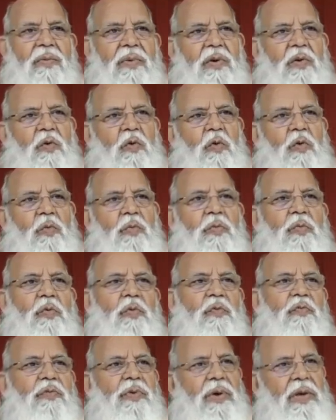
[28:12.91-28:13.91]
one who
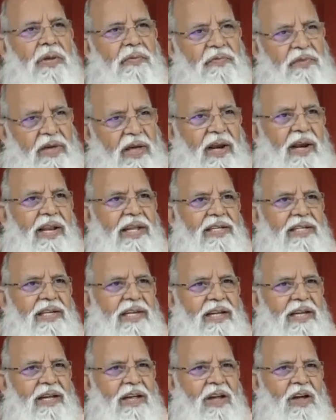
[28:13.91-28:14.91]
move
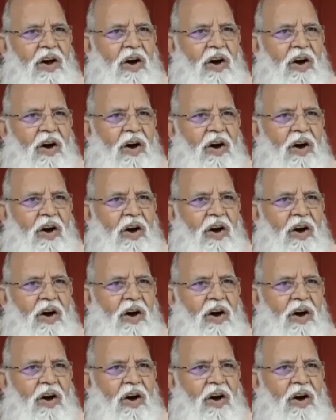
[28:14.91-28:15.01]
fearlessly.